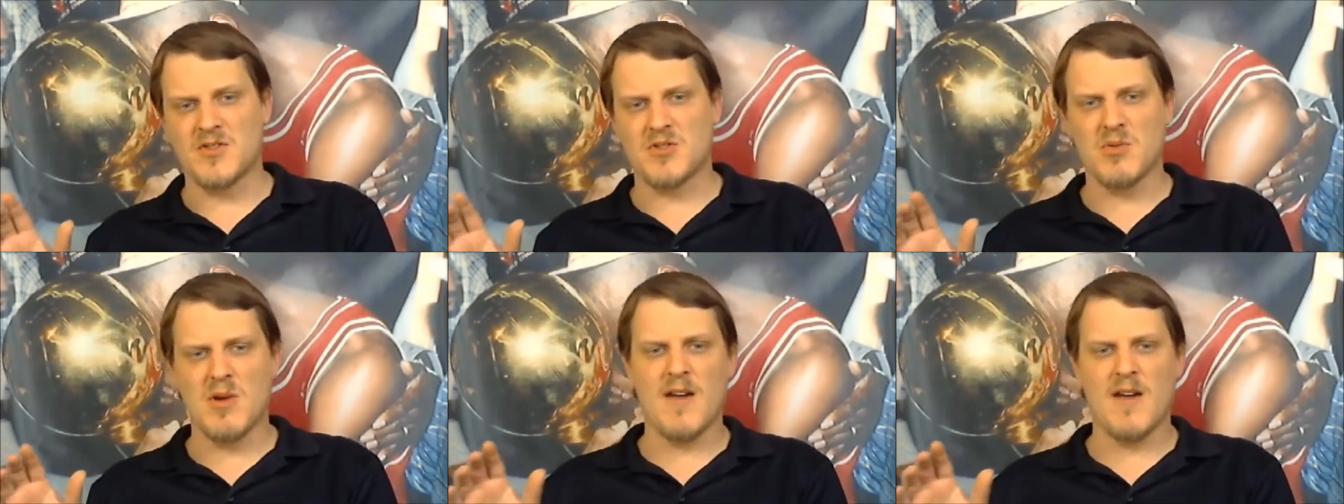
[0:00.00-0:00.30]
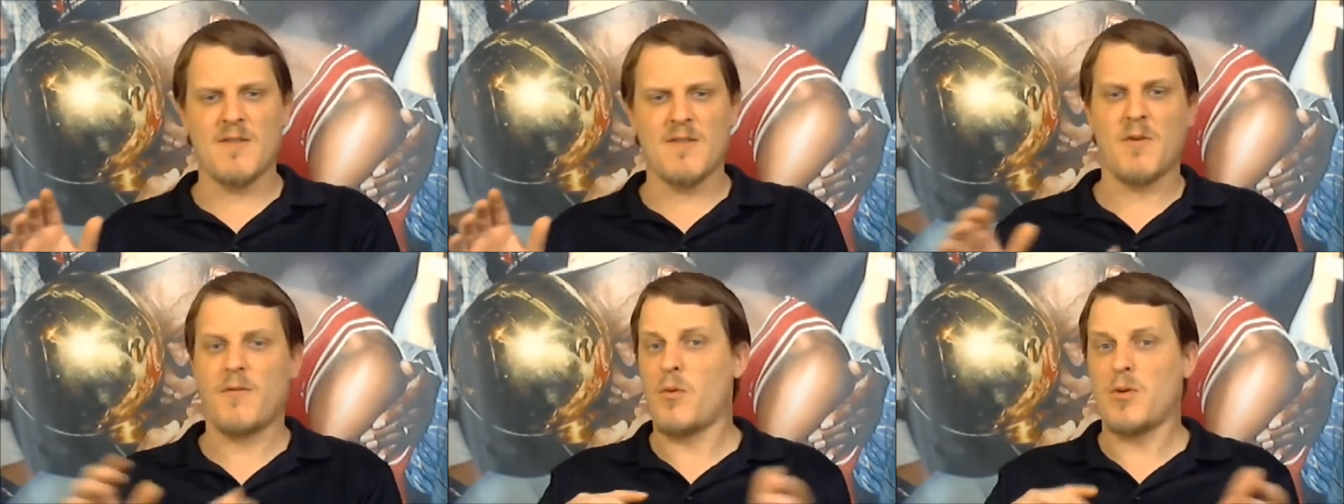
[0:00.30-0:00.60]

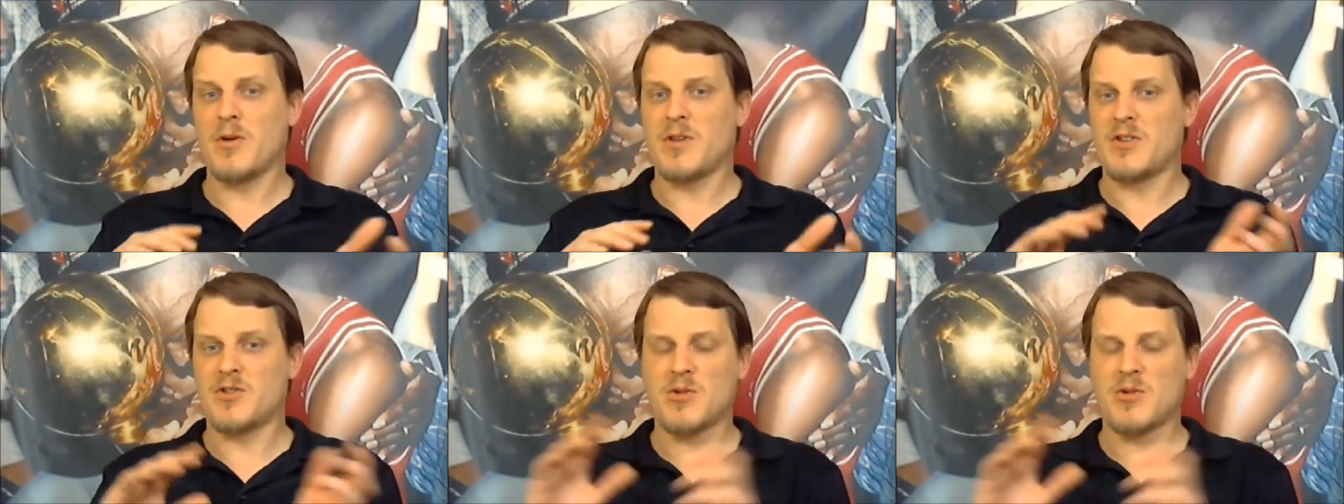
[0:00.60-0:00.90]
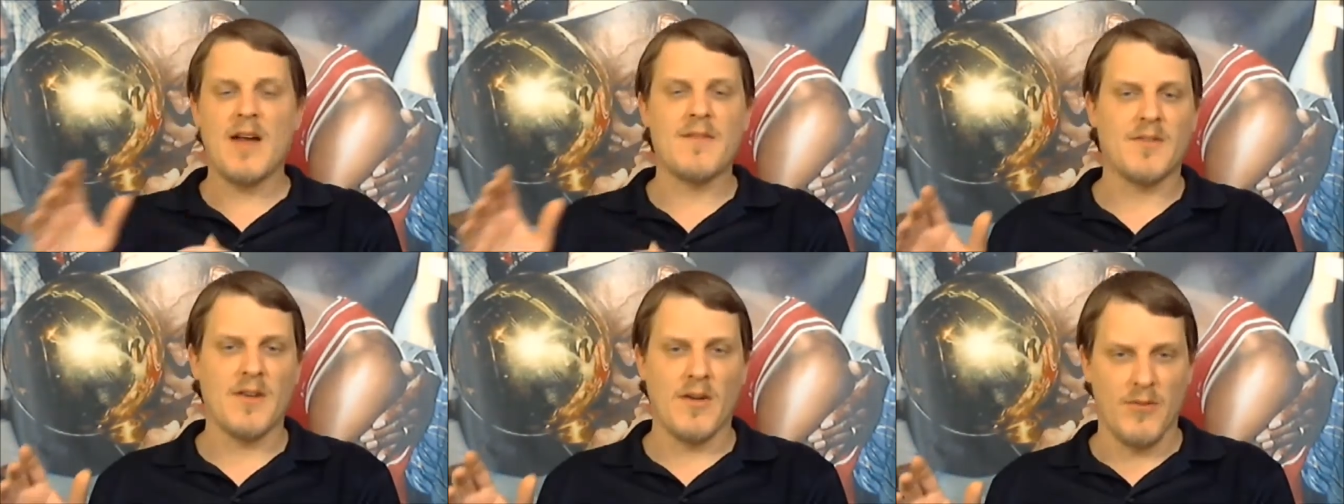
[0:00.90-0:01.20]
draft before the
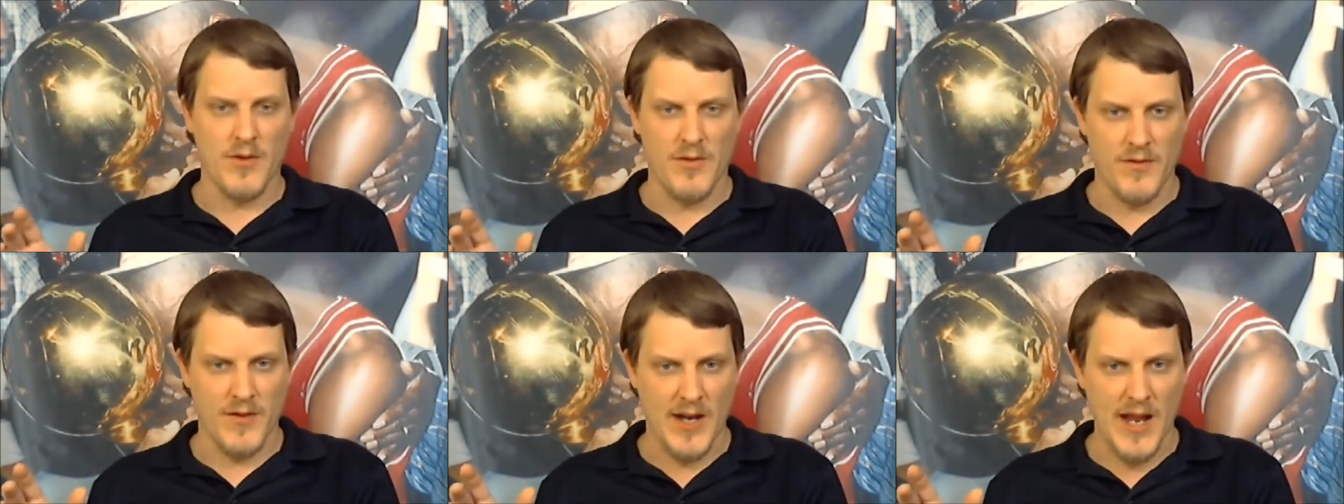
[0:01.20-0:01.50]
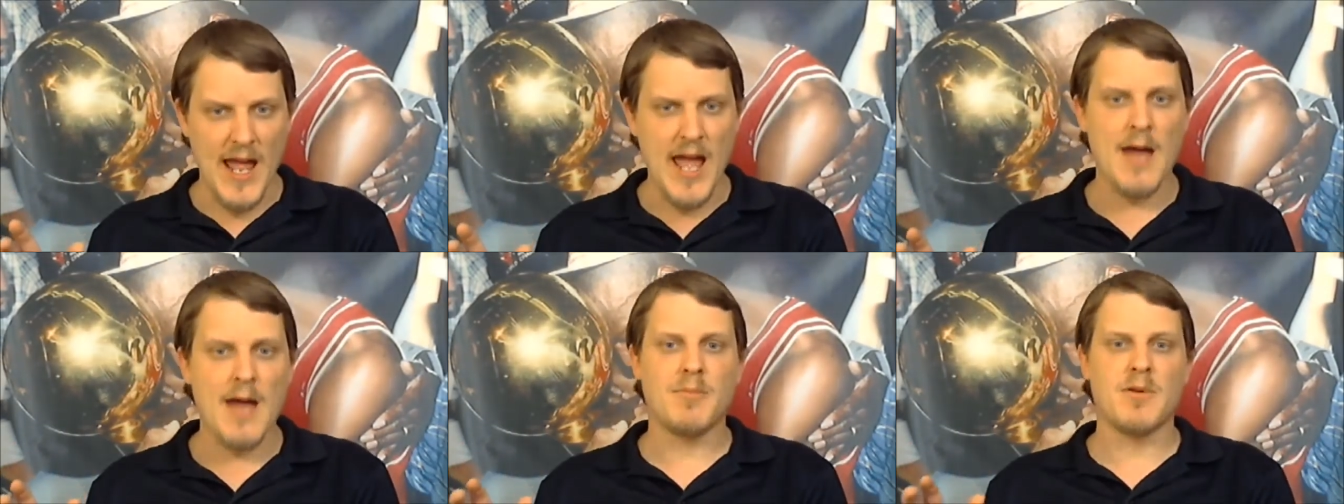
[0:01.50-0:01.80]
draft ever even
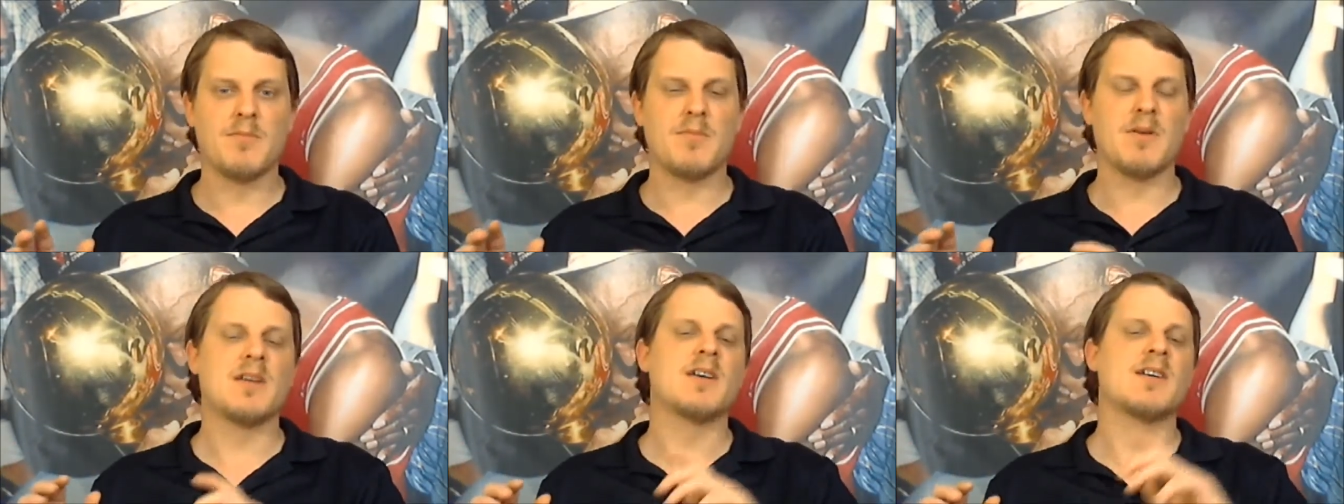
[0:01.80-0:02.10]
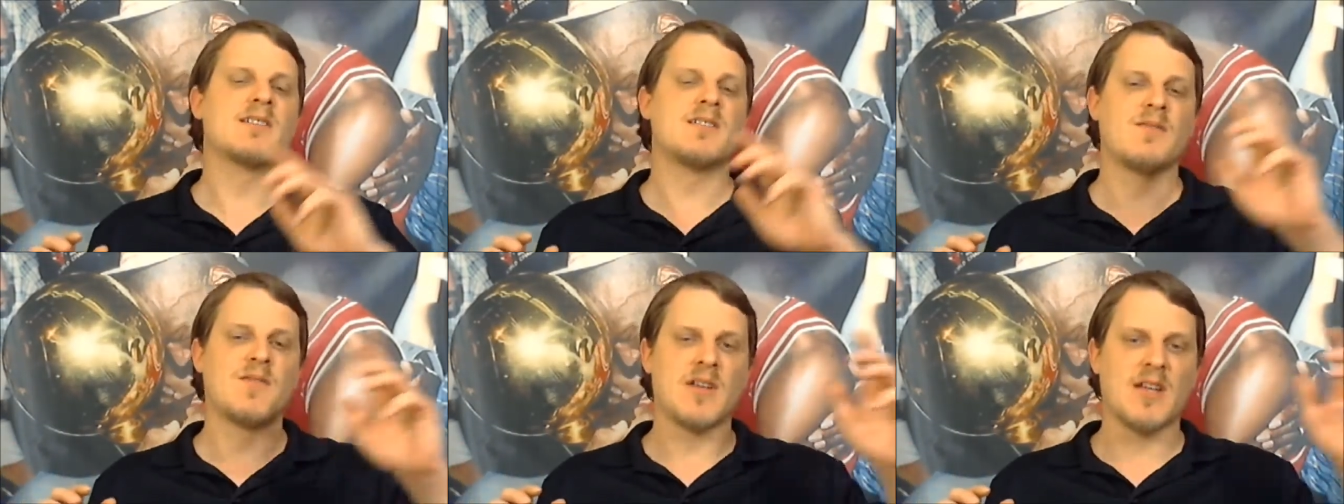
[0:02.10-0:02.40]
happened
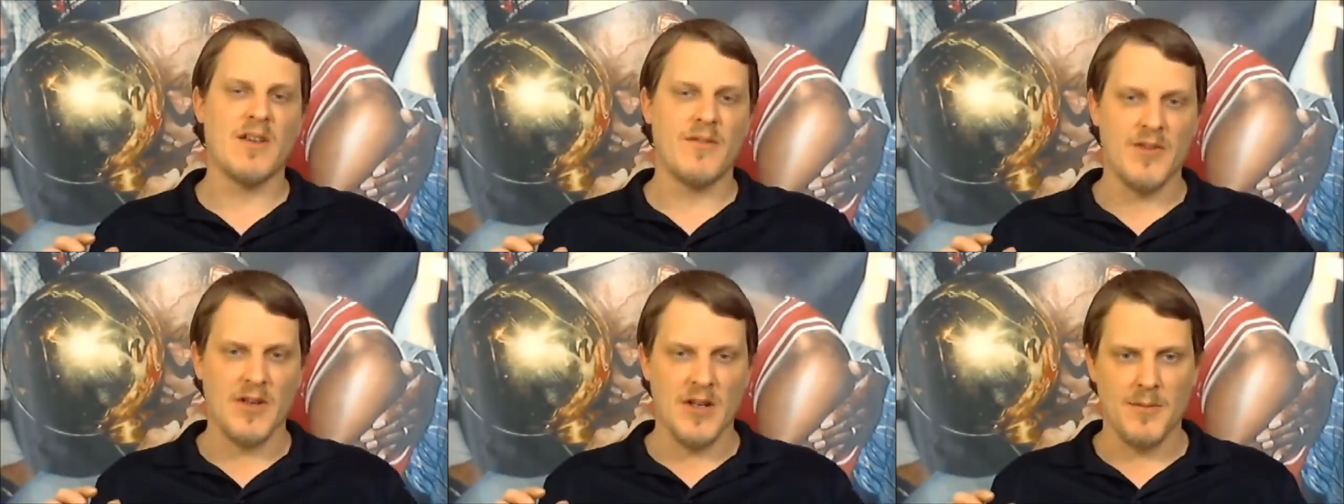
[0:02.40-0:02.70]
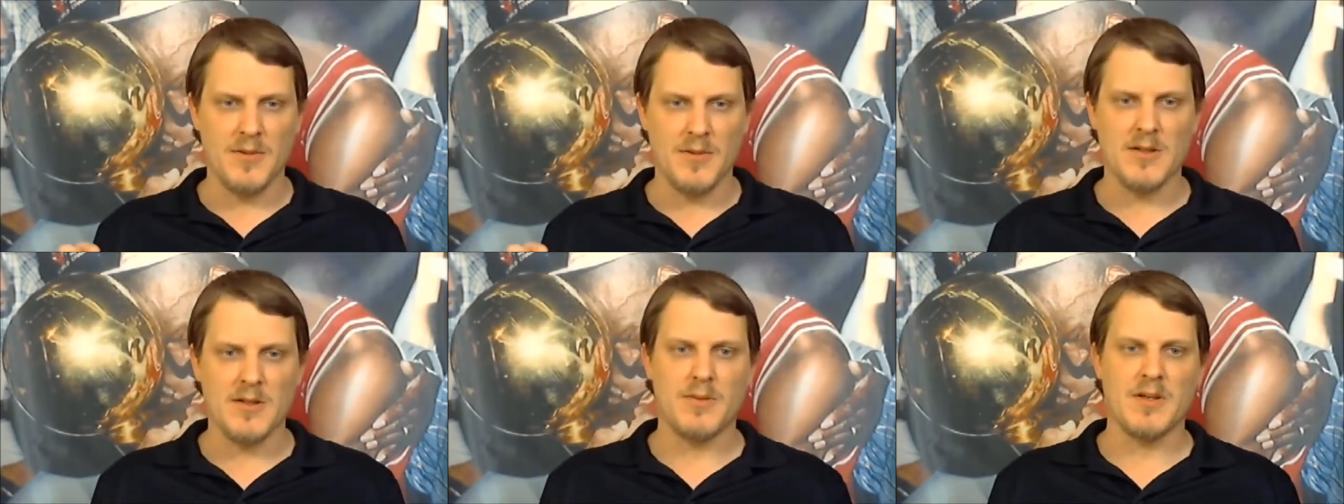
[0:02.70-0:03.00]
because of the giving
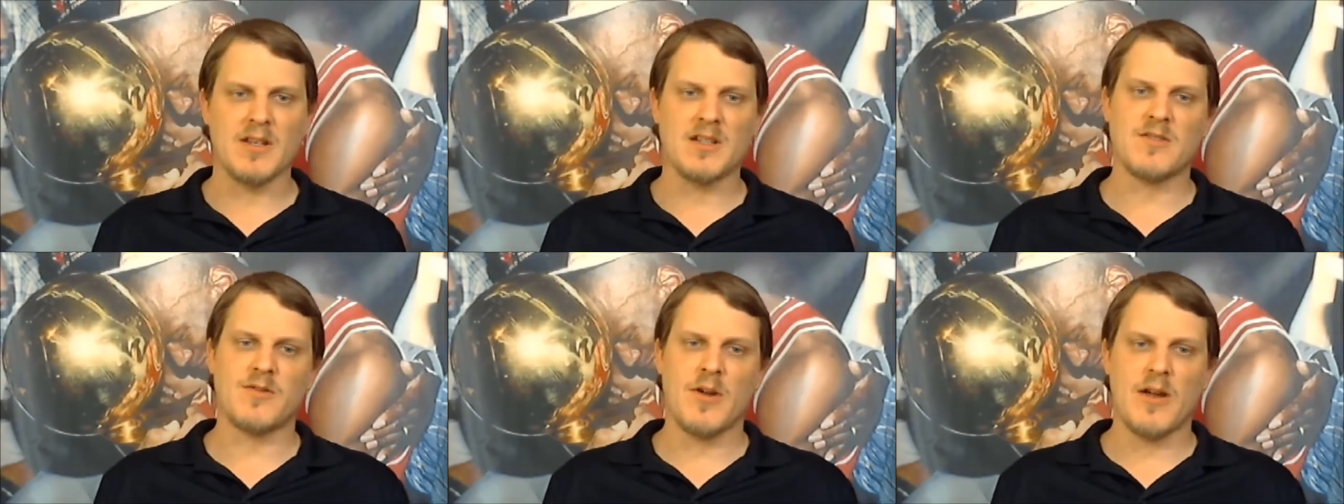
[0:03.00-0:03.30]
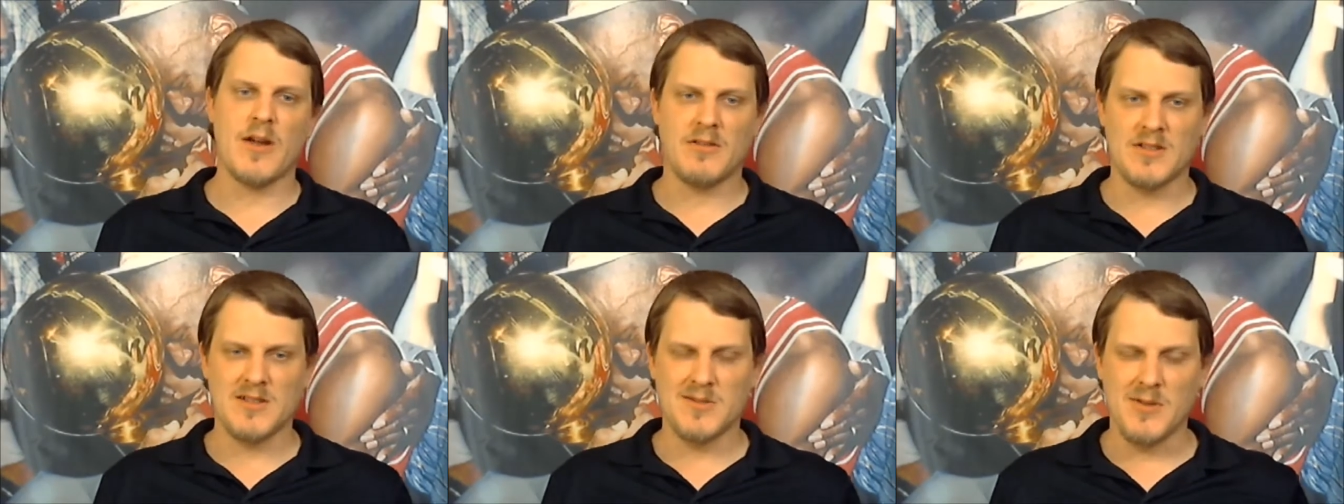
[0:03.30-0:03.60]
up of the picks for Alex.